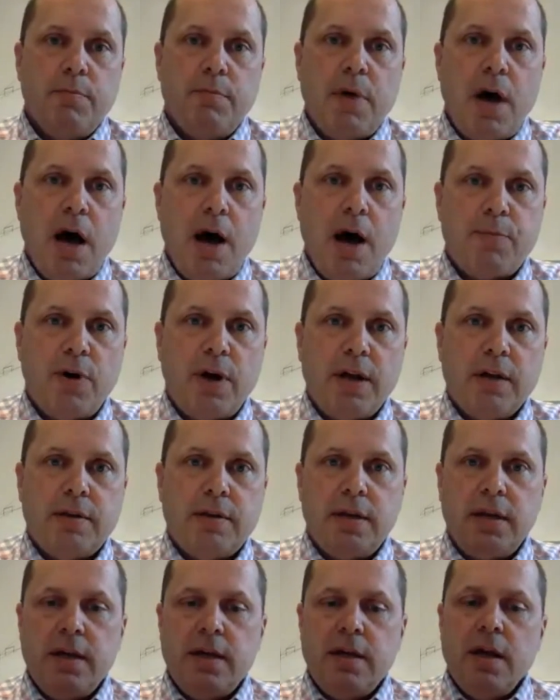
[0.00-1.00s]
operate?
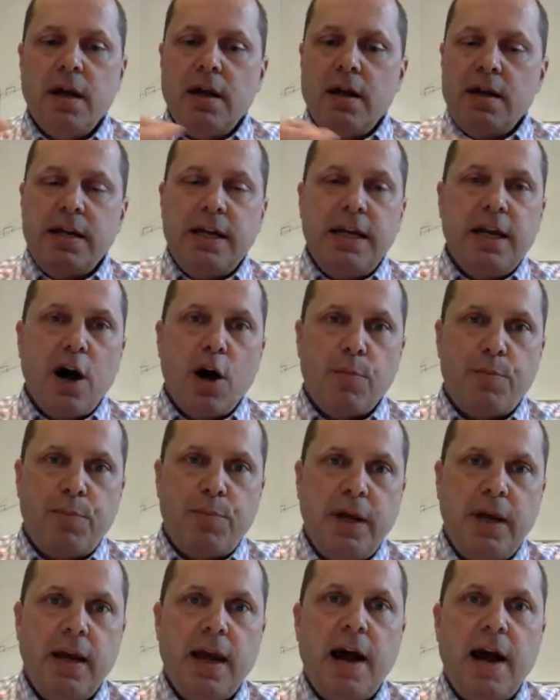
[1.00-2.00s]
The
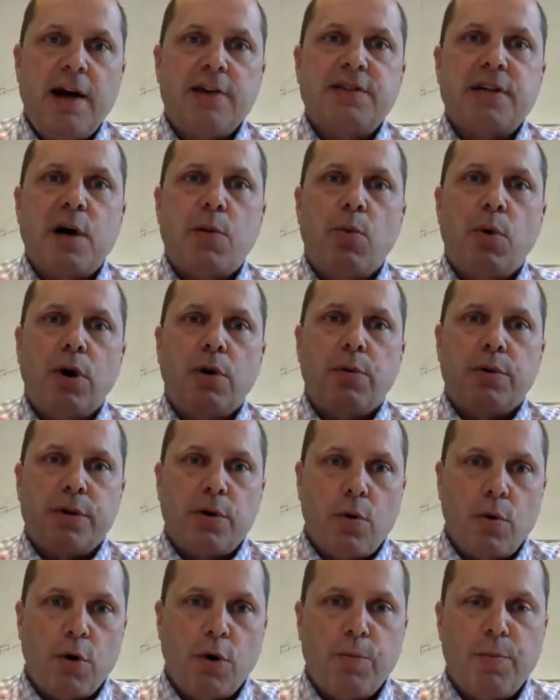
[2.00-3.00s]
ERP, how does that work with an
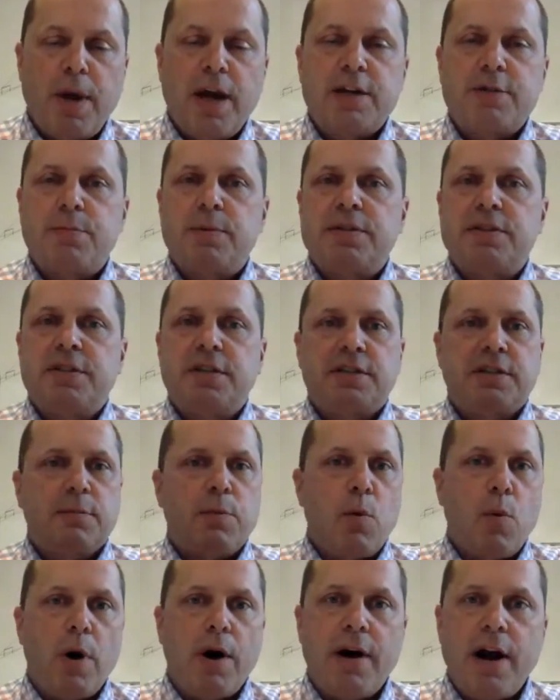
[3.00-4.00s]
order management system, a
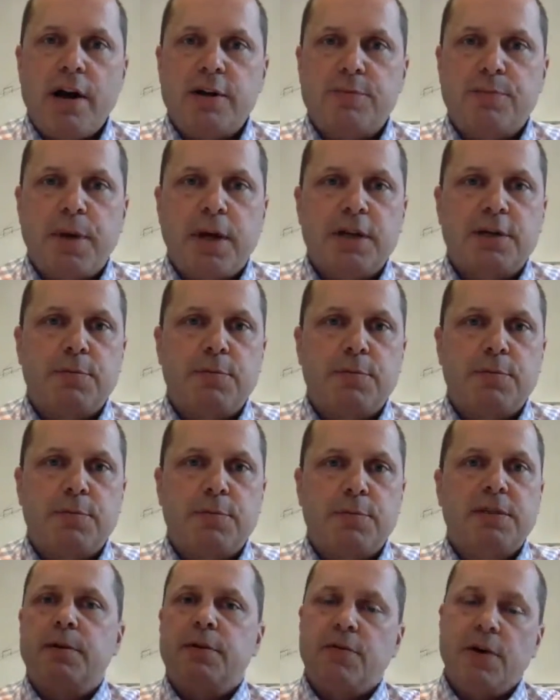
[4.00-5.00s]
warehouse management
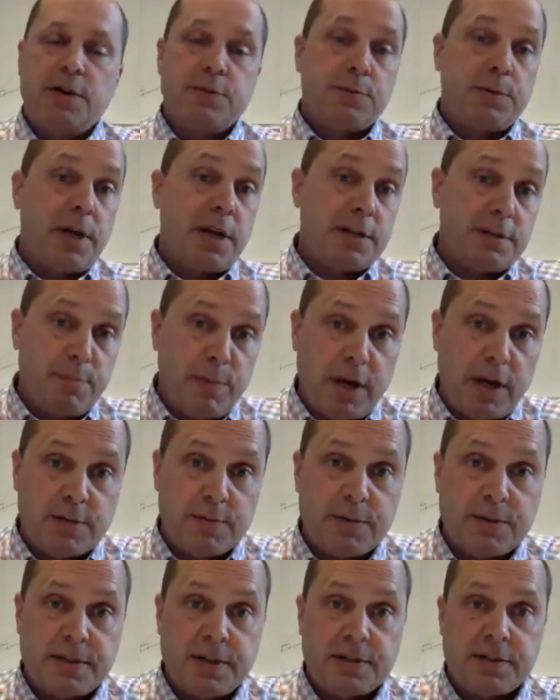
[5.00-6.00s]
system, a transportation
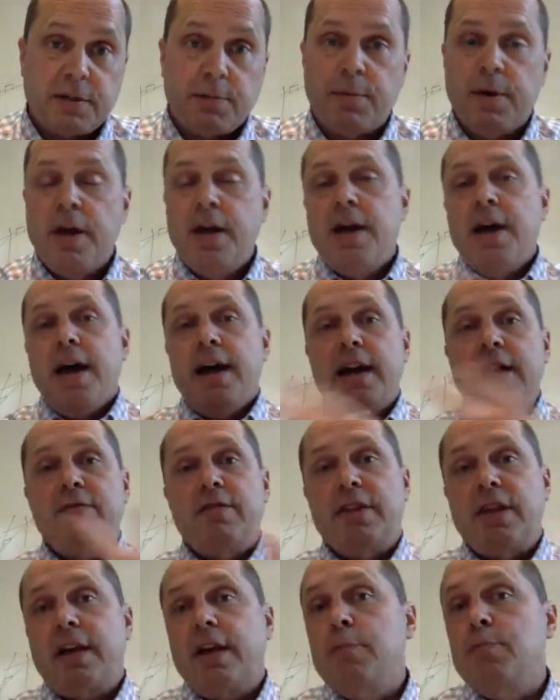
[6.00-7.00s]
management system, and
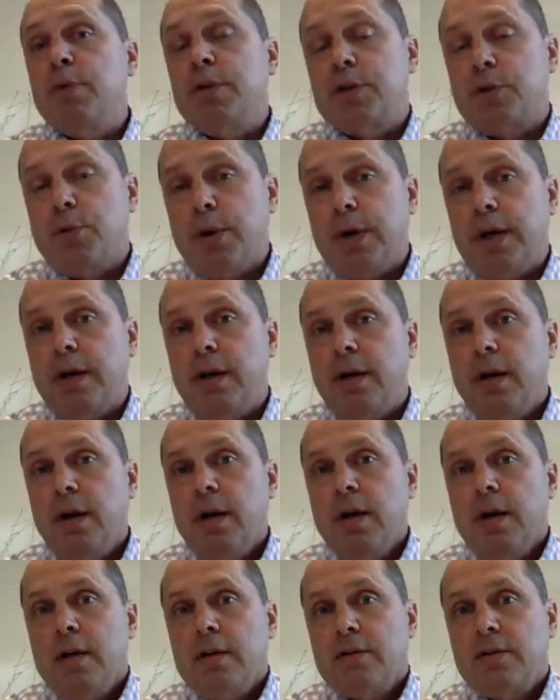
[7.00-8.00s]
everything in between.
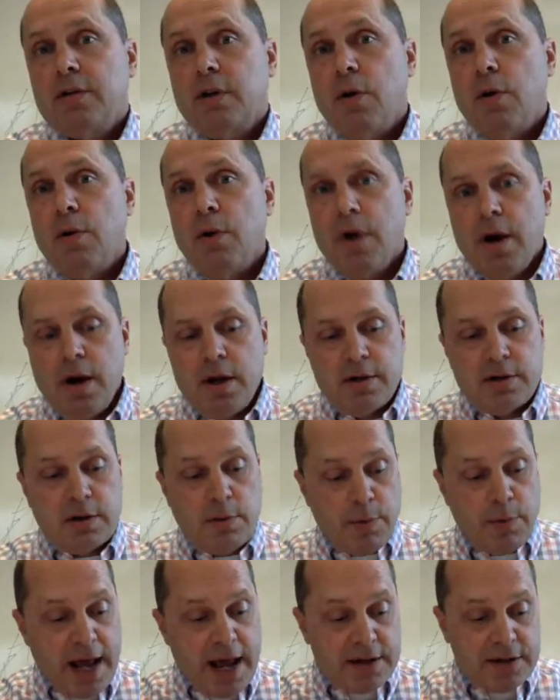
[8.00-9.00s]
Yeah. So
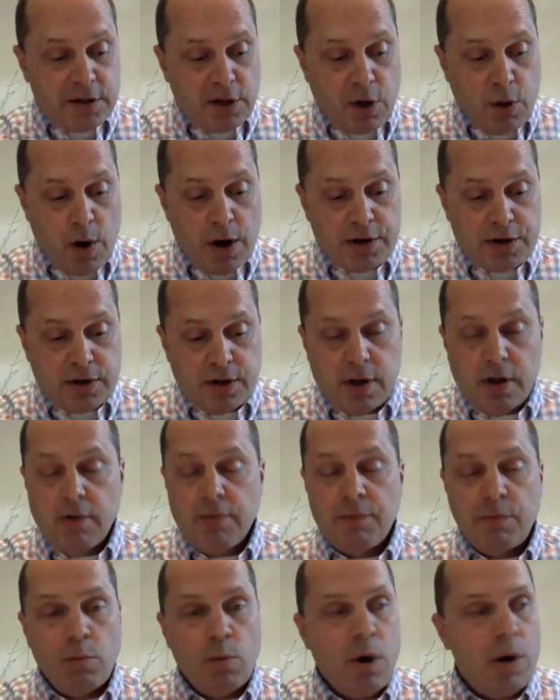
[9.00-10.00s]
someone asked a question of
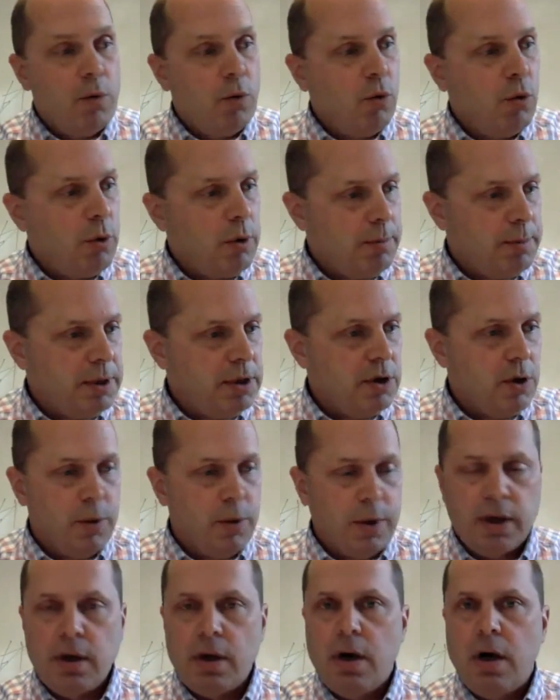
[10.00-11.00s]
what will we be
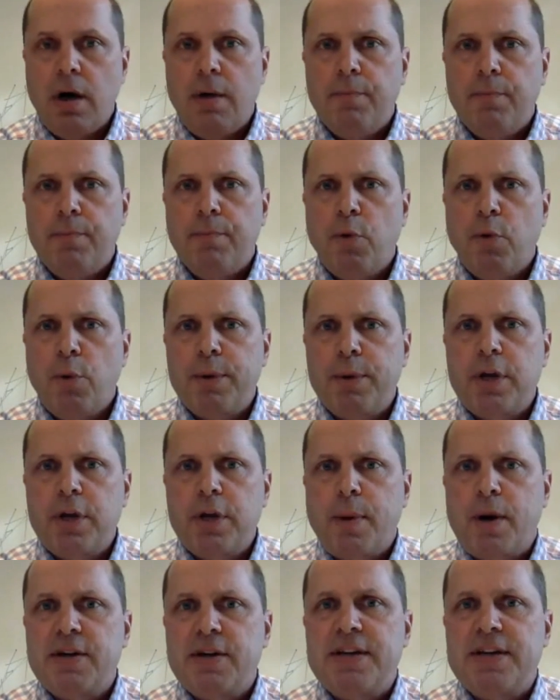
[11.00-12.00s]
doing when we talk
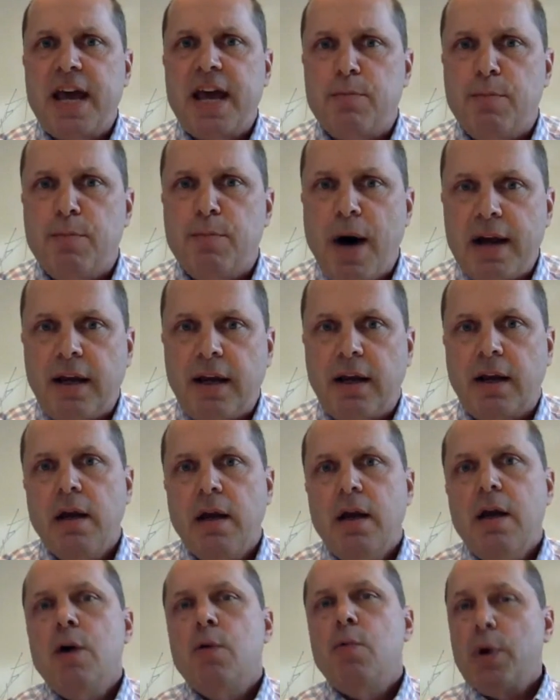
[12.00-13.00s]
about data mining.
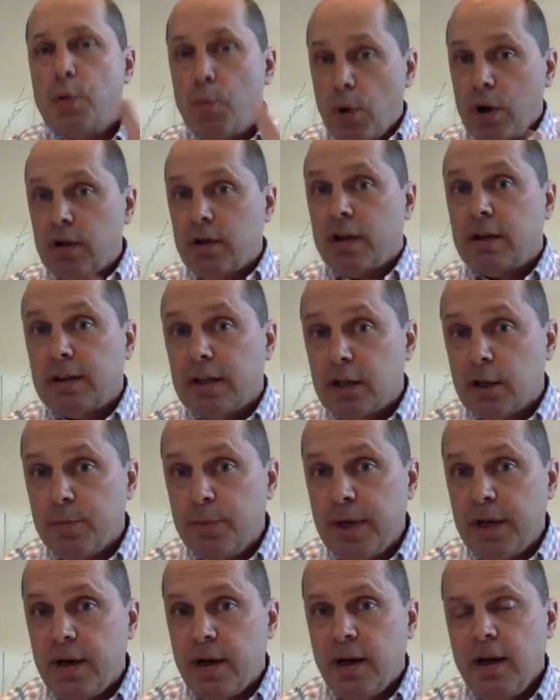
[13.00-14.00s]
We will a little bit.